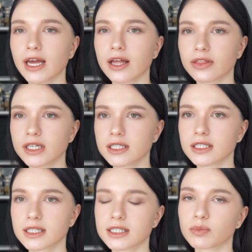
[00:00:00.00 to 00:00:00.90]
and this
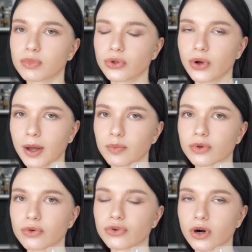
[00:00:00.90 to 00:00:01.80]
is this blue
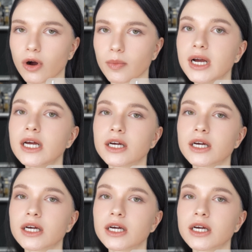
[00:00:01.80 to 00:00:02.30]
ampoule from